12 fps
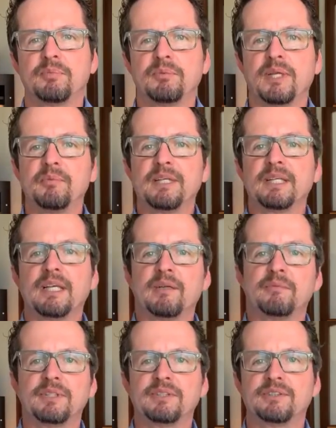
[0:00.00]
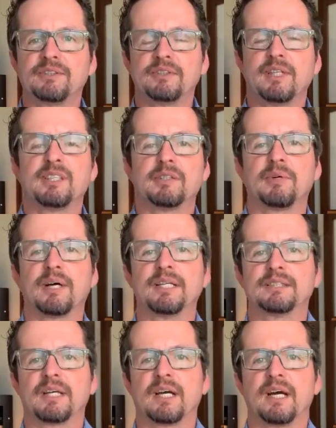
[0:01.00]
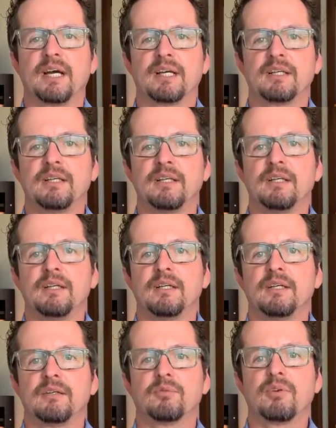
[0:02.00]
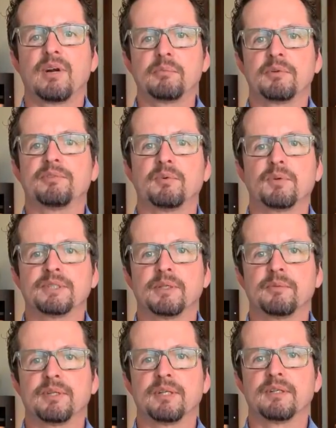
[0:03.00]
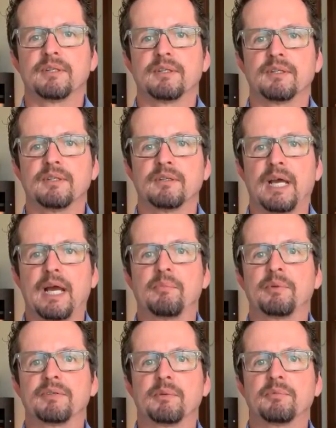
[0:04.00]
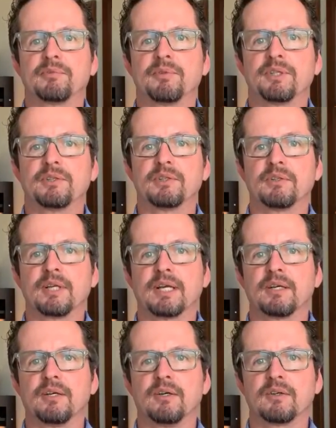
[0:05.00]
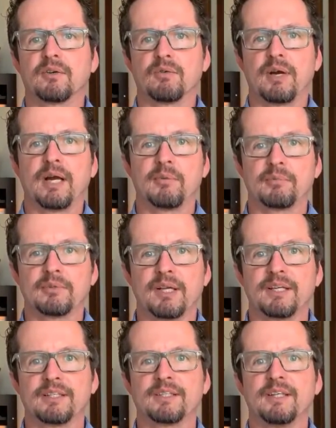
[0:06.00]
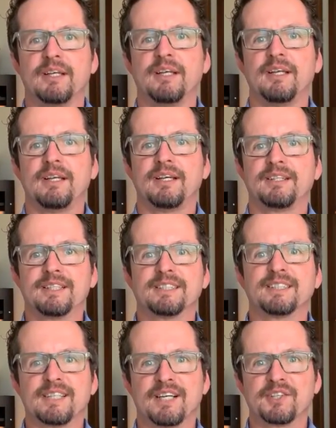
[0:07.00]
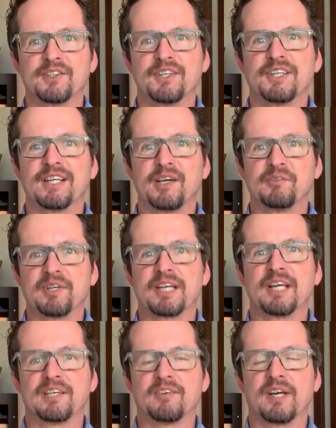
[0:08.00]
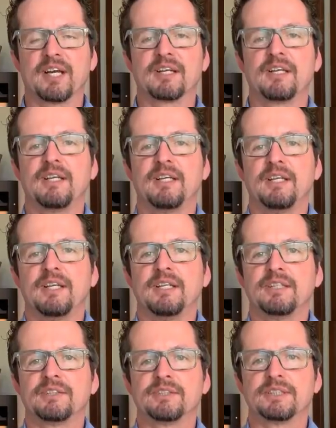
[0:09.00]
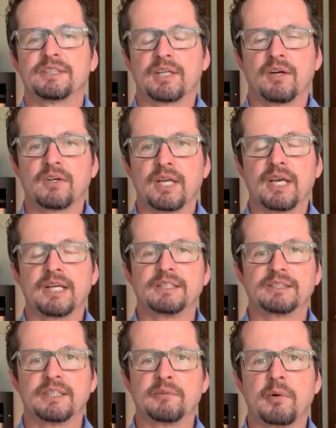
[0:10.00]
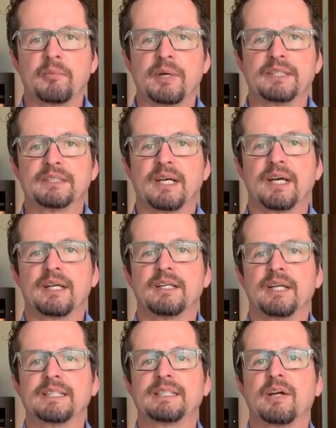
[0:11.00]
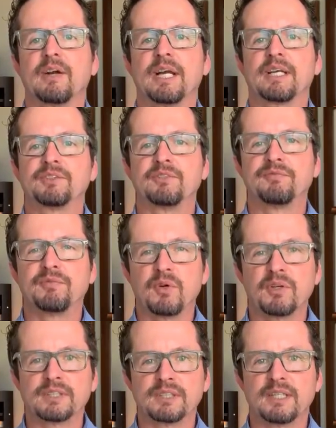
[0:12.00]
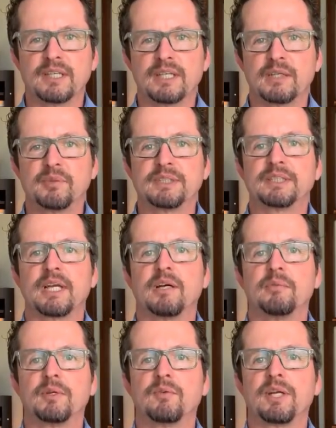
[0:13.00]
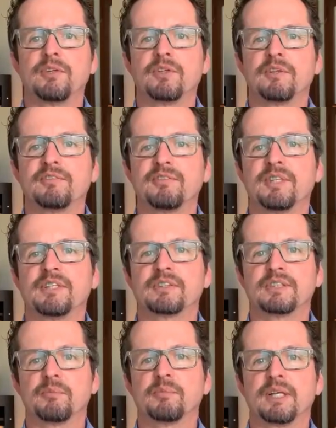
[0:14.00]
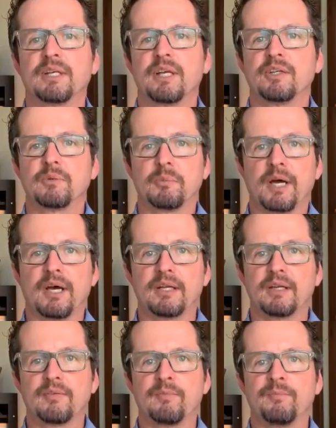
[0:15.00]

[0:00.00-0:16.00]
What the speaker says: give me the image in your mind's eye right before something happened, right before you knew like, oh crap, like this is not good, I'm gonna get in a wreck. So she's like, okay, I can see it in my mind's eye. I said, all right, as you focus on that image, tell me when you can feel something in your body.